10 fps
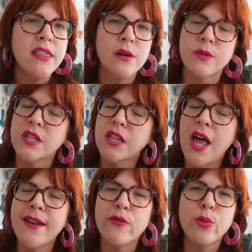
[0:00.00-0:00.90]
There was a
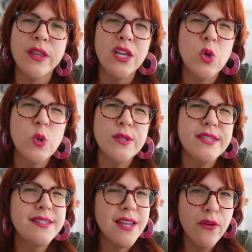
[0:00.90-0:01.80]
lot of really cool
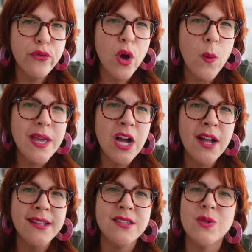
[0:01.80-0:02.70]
stuff going on,